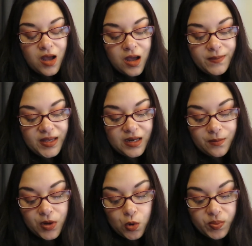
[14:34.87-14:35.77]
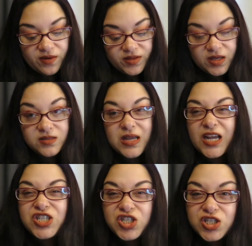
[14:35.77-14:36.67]
I mean I'm gonna open everything else.
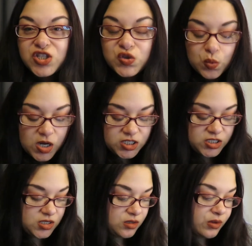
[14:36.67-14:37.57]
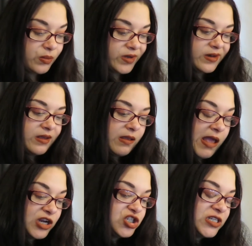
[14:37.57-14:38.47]
I should swatch it. You know what? I
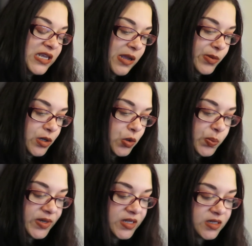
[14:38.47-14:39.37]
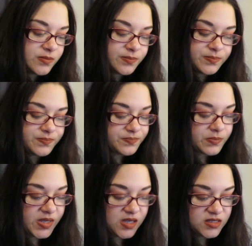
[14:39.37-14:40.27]
actually am gonna open it
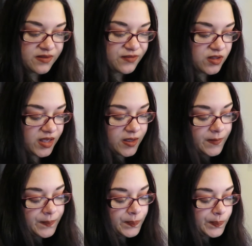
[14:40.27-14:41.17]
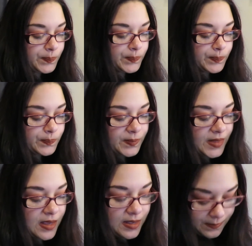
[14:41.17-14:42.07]
because I feel like
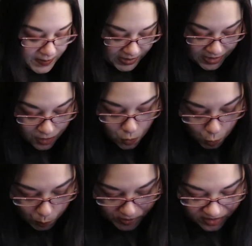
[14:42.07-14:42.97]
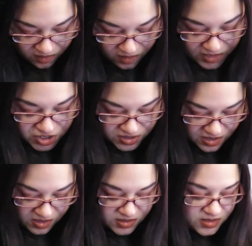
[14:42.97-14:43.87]
me not opening it just
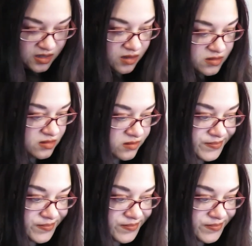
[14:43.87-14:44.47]
kind of sucks.